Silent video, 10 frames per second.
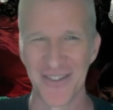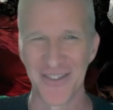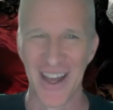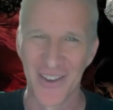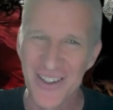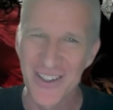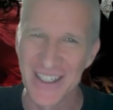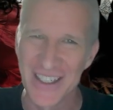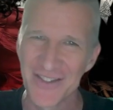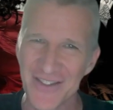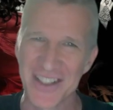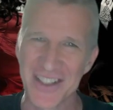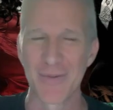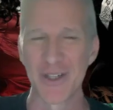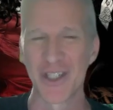And really give this
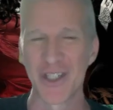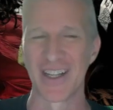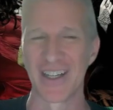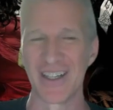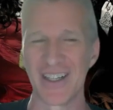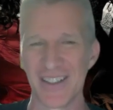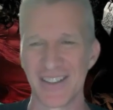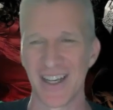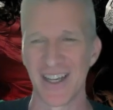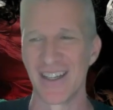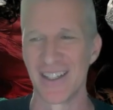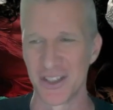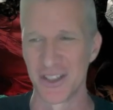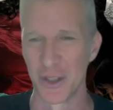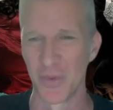game a shake. It's a
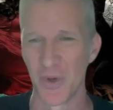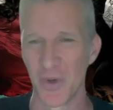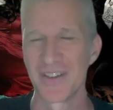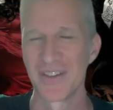good one.